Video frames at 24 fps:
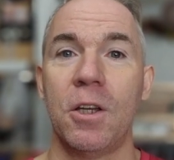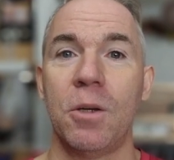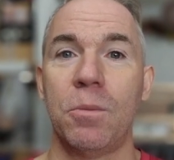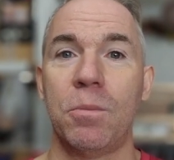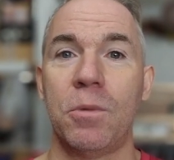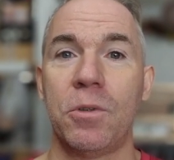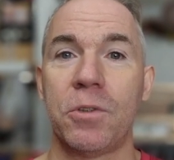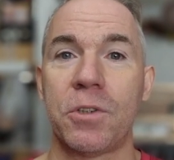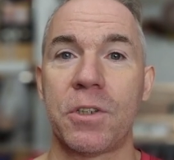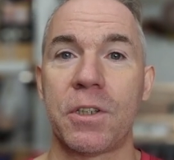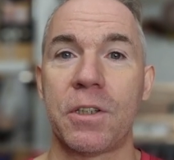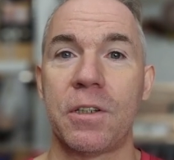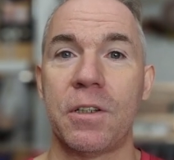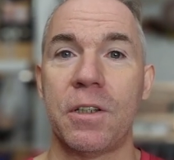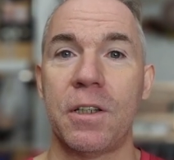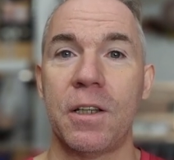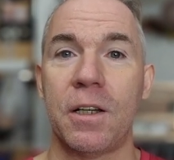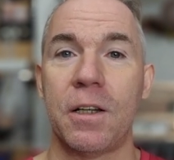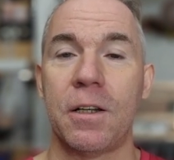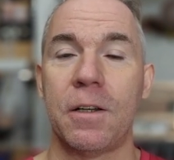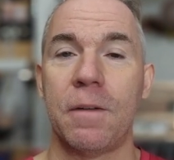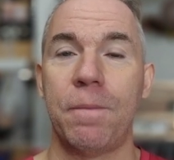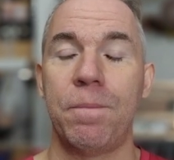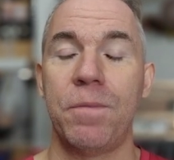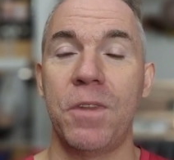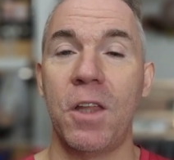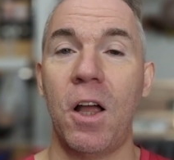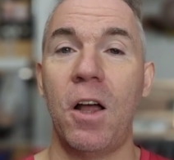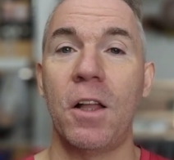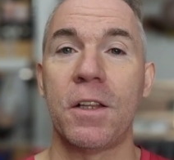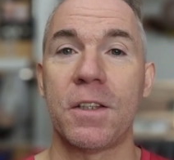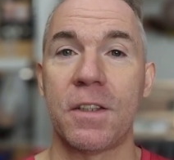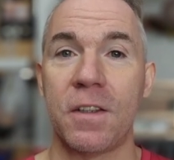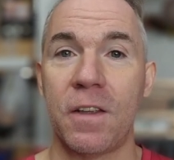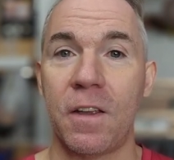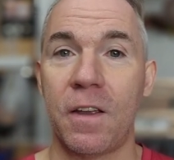mostly
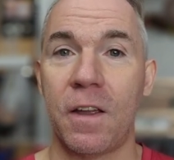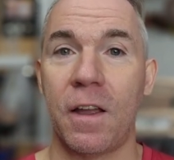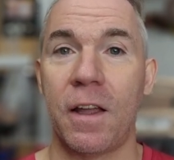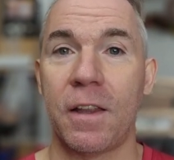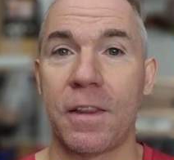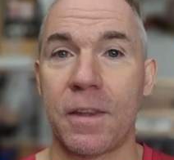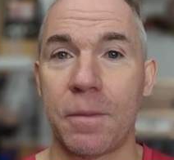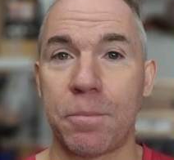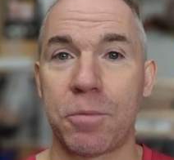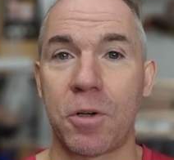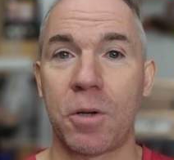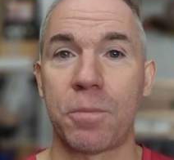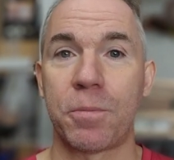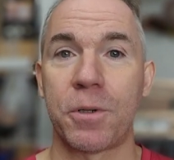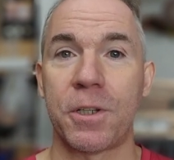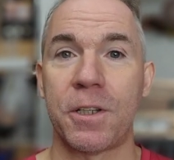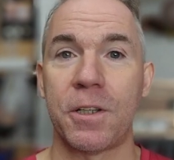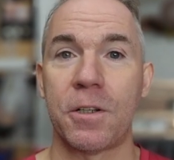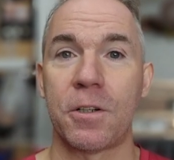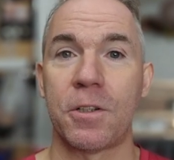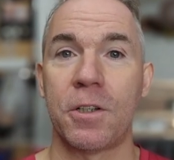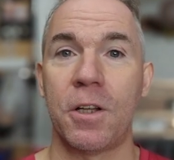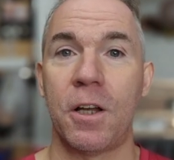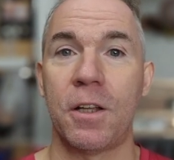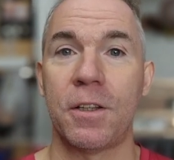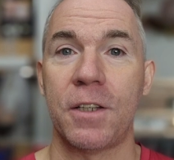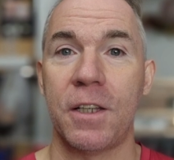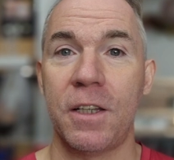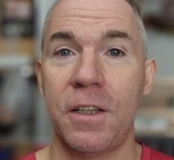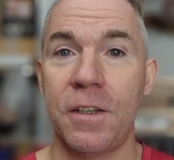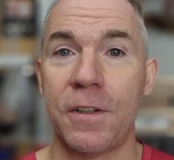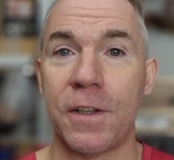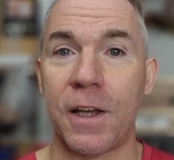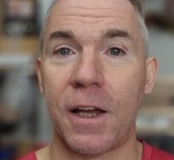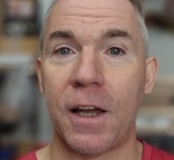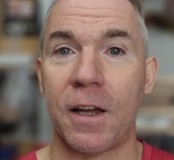not at the property or not
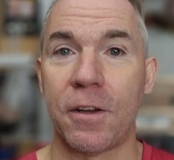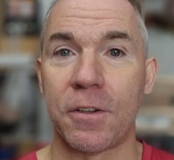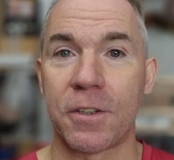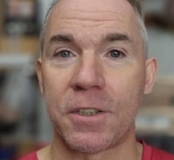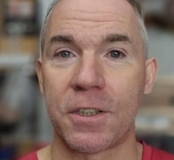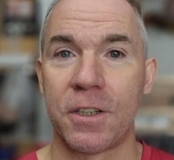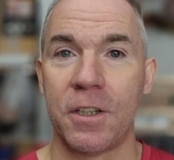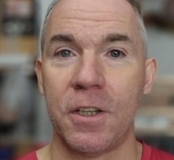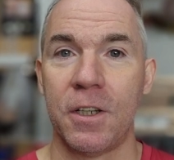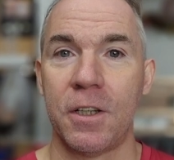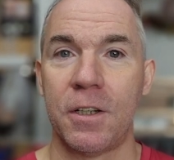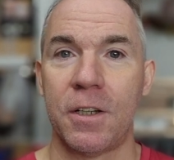in the house.